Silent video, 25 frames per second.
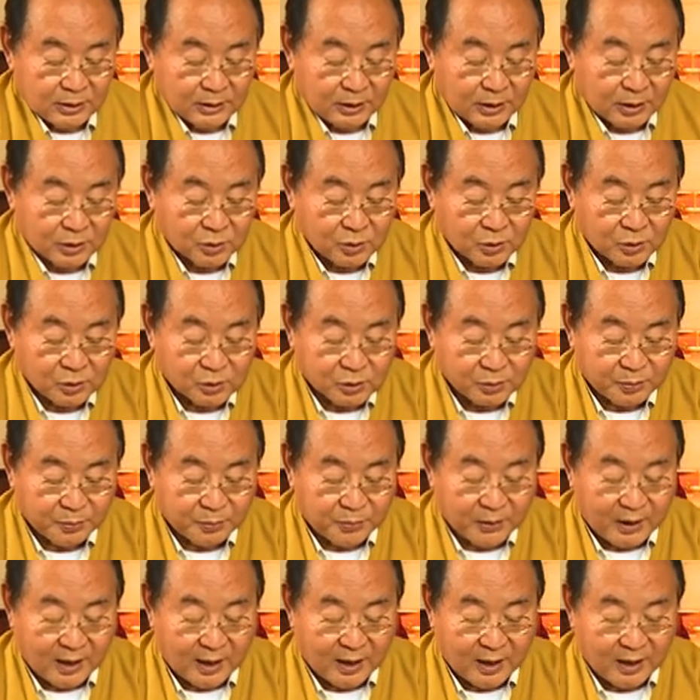There's also
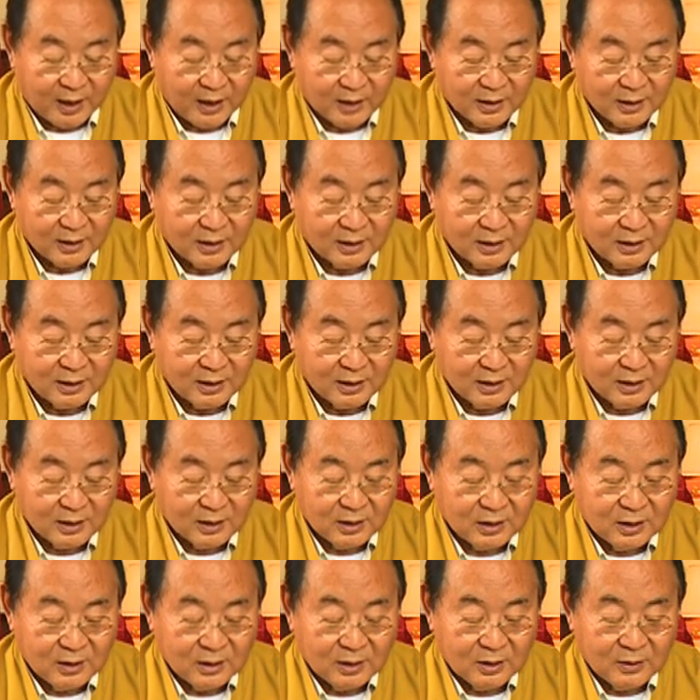prayer
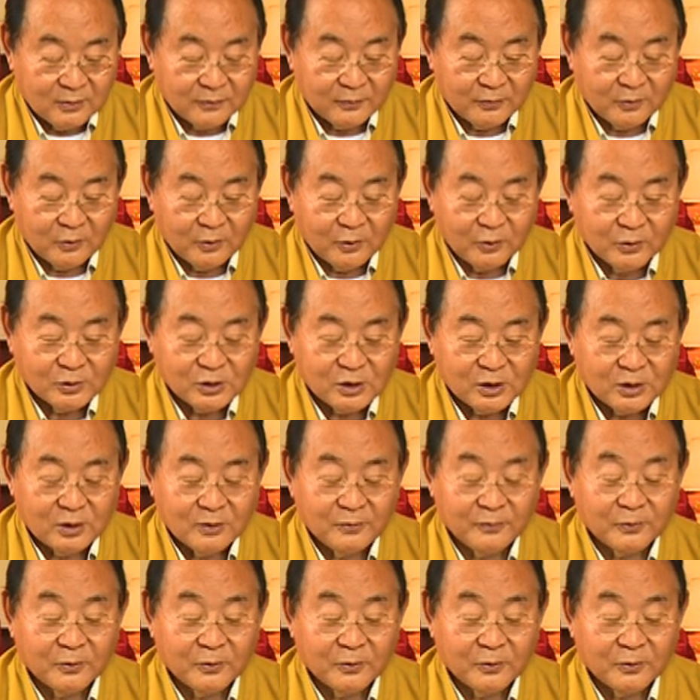for Ochili oh,